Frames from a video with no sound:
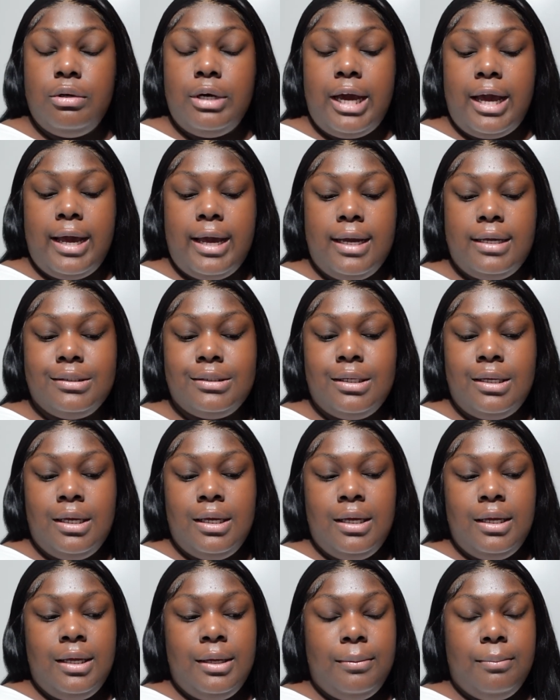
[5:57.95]
guys.
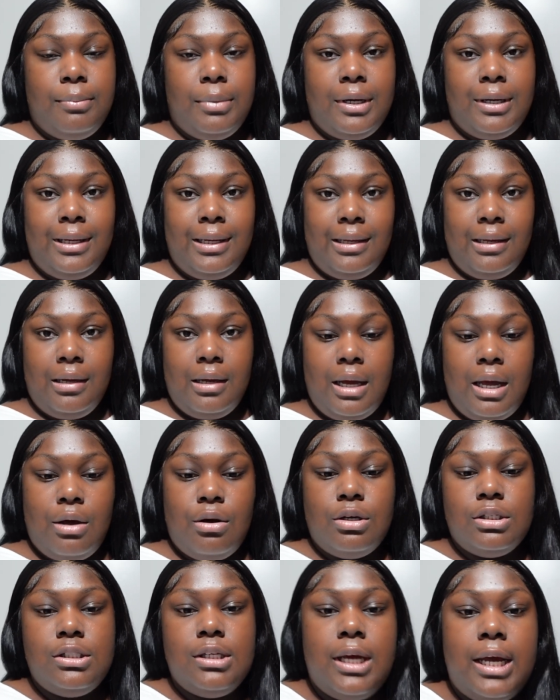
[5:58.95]
But yeah, I
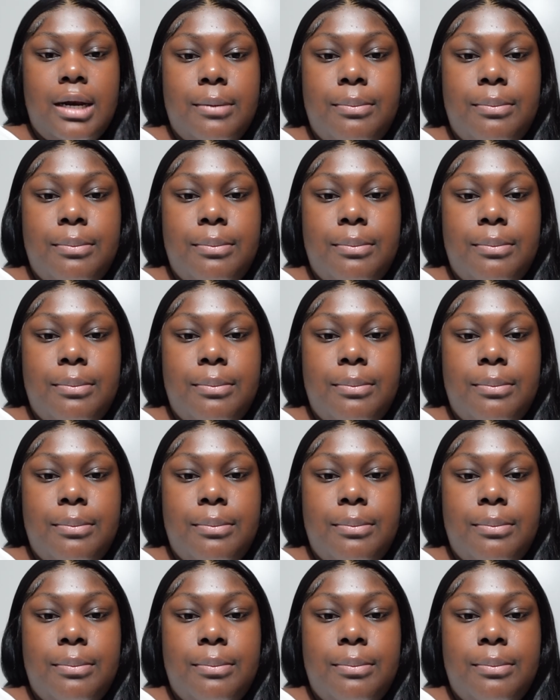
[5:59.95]
also got